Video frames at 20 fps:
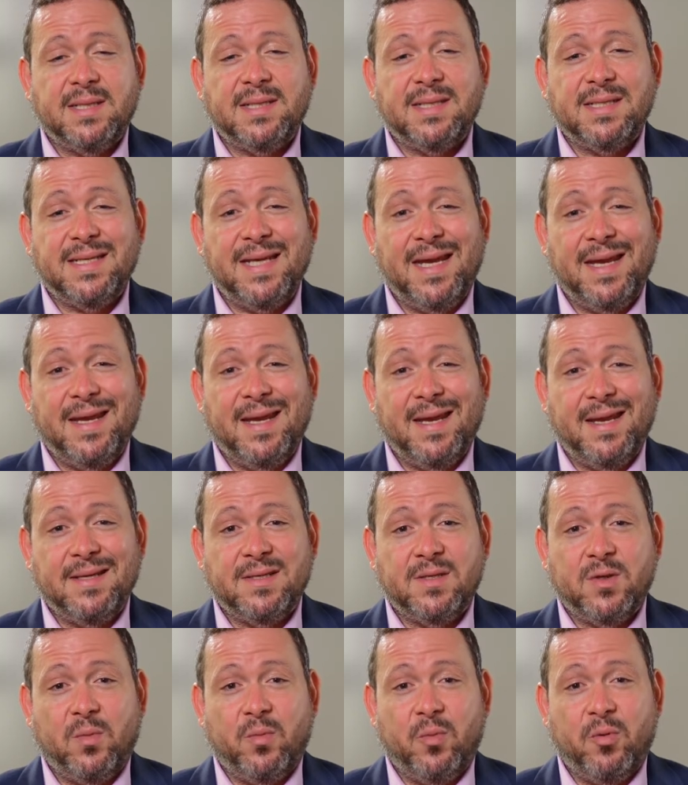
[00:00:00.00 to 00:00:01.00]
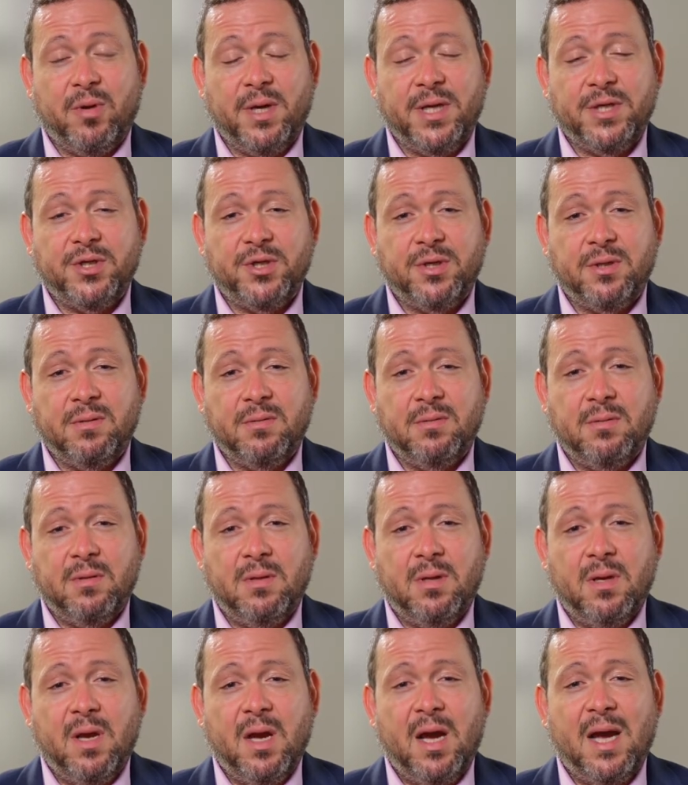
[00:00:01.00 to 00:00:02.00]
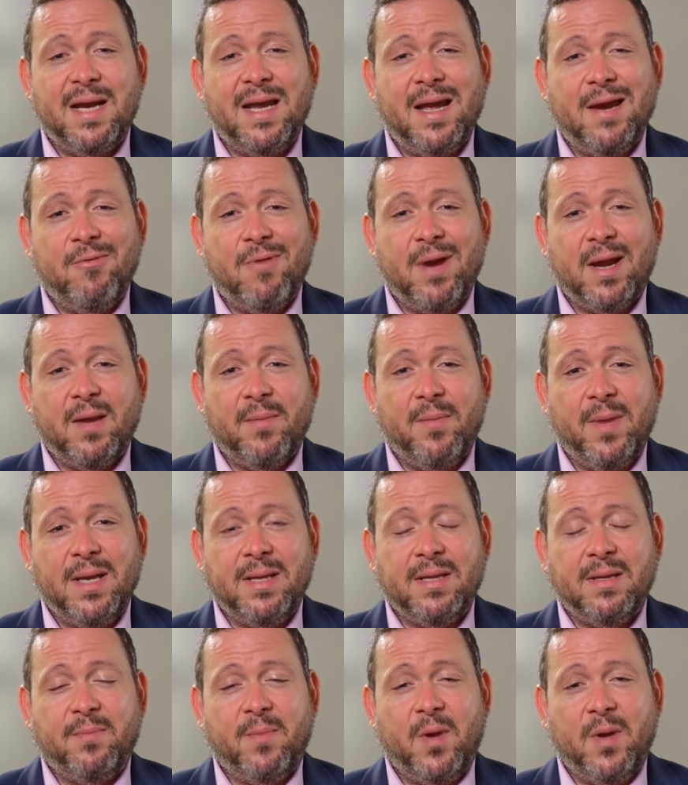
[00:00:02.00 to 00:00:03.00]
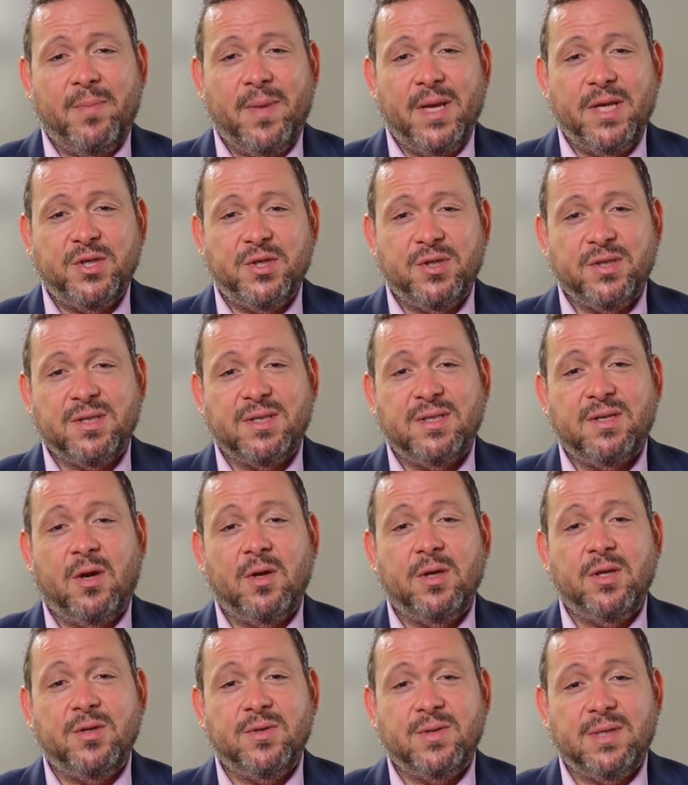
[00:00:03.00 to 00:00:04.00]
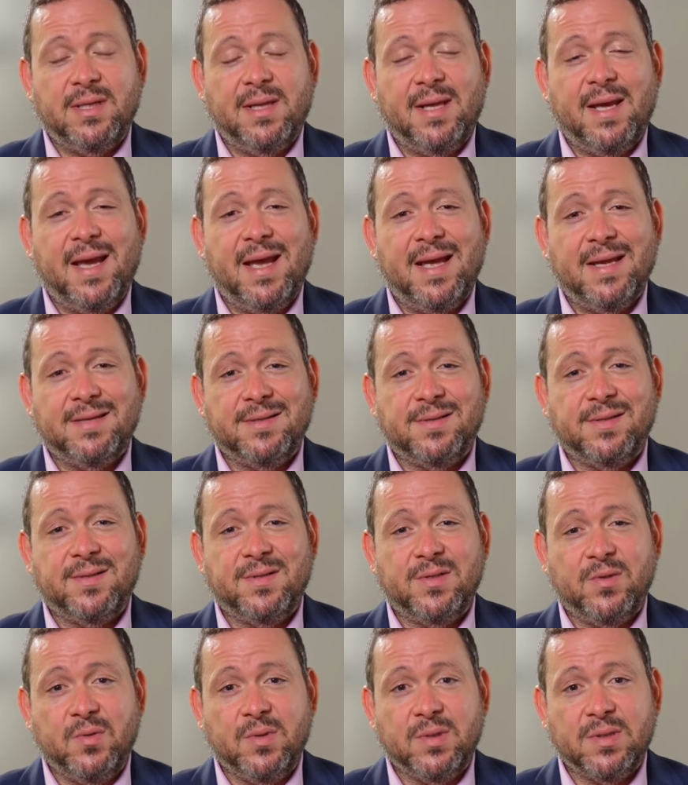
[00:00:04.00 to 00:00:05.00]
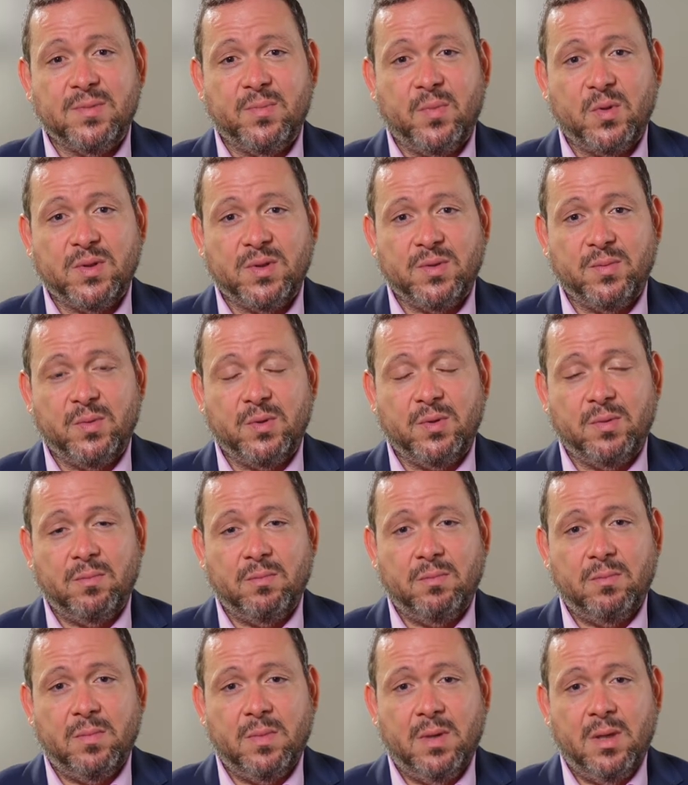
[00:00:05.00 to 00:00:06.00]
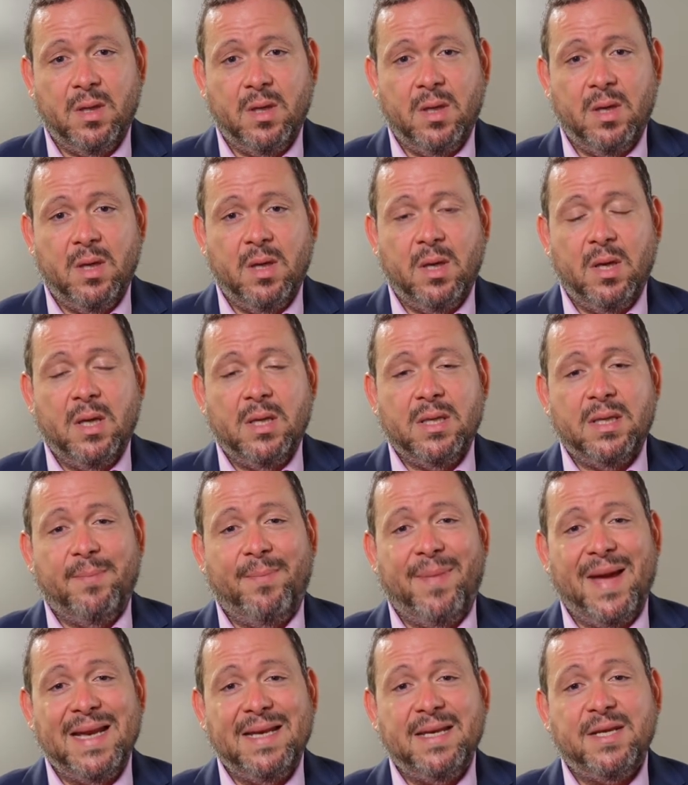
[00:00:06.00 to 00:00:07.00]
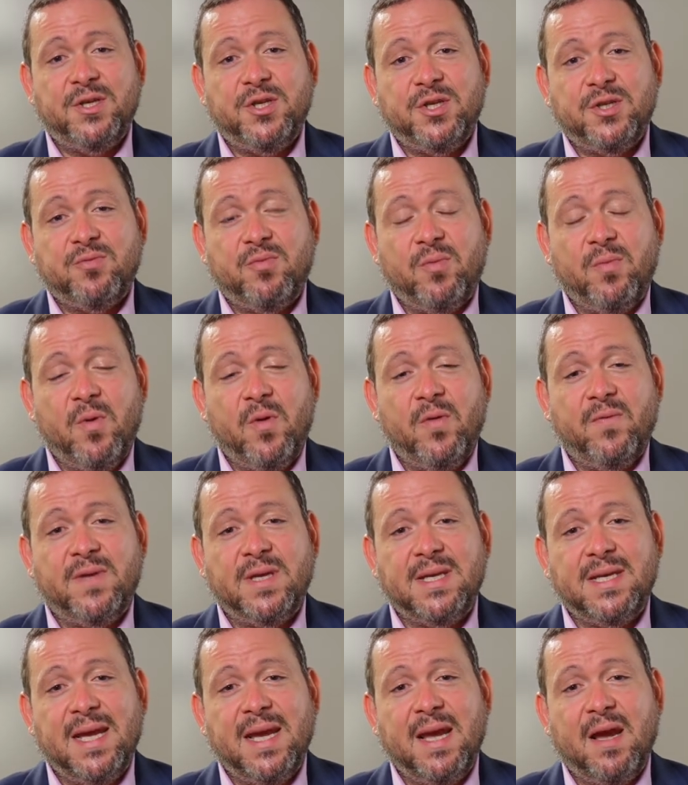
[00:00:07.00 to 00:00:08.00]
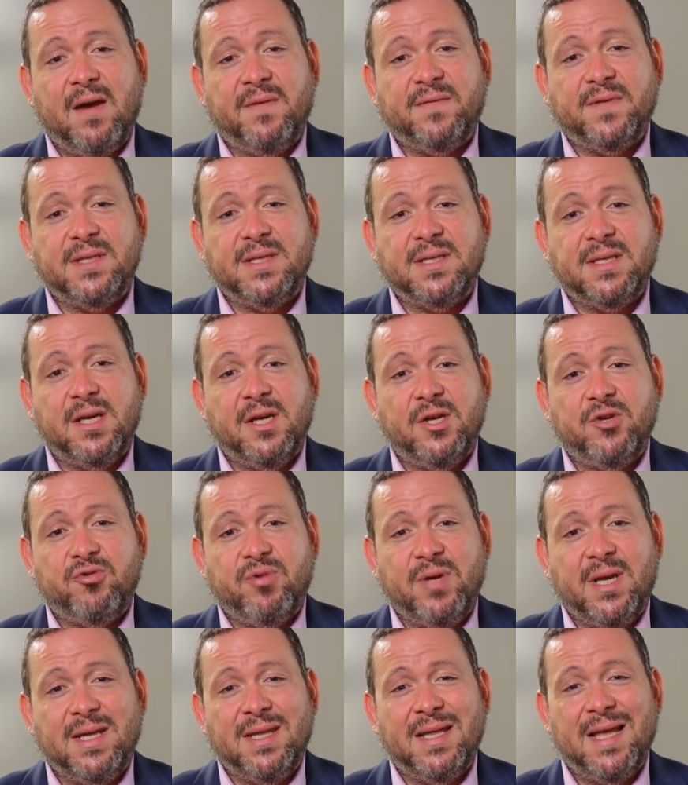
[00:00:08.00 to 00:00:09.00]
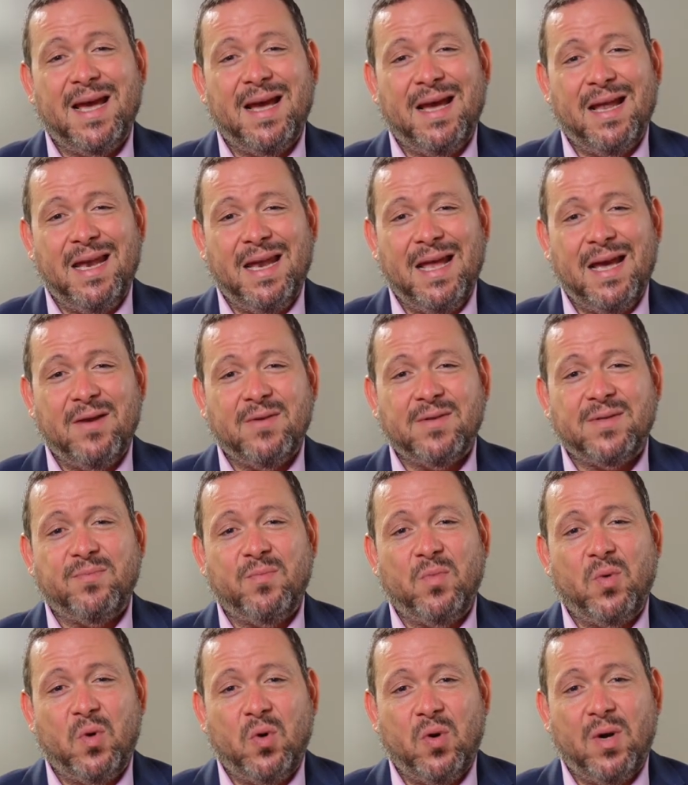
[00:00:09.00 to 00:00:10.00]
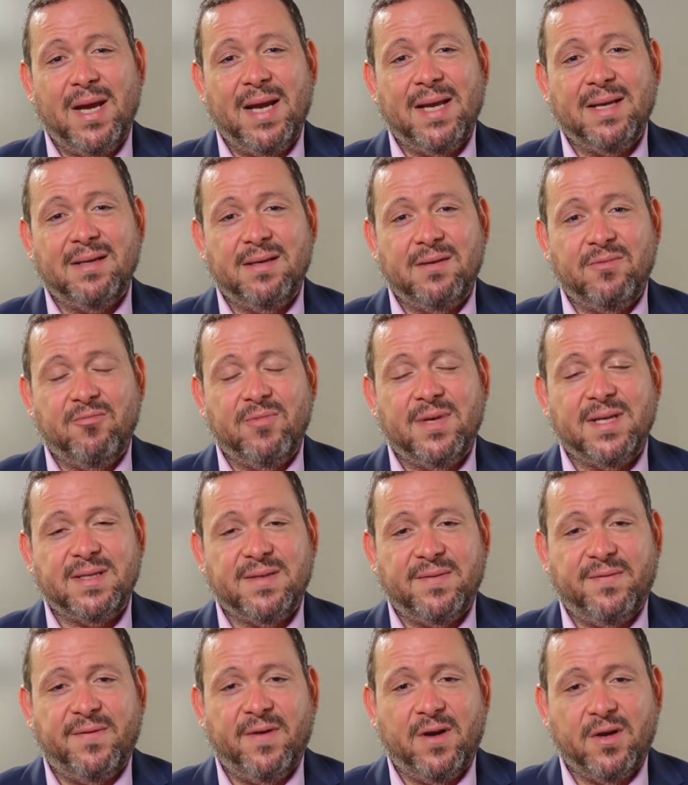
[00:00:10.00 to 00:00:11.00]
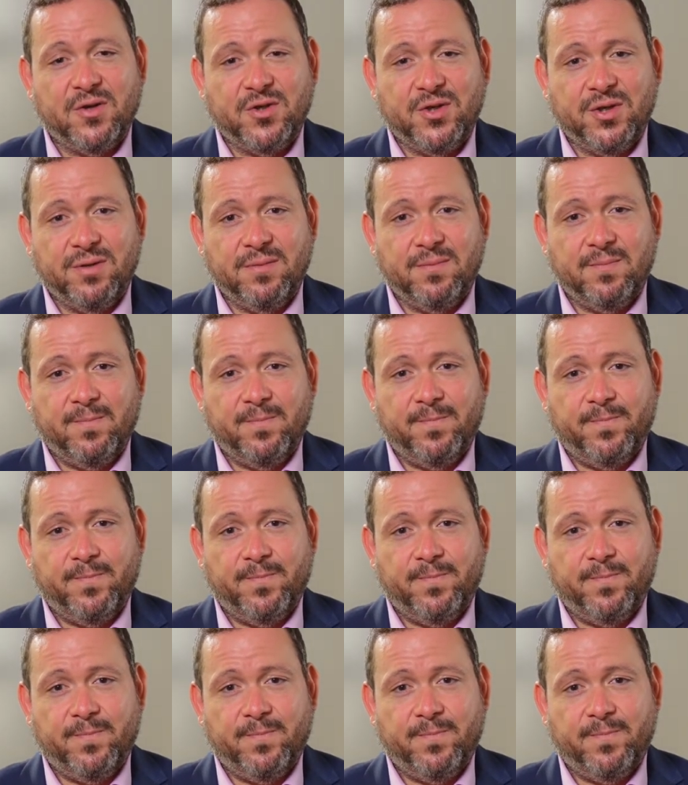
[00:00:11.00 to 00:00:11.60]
as a day case operation, and I recommend that my patients start using their hands as soon as possible. The bandage is removed the day after surgery, and that allows more hand and wrist function.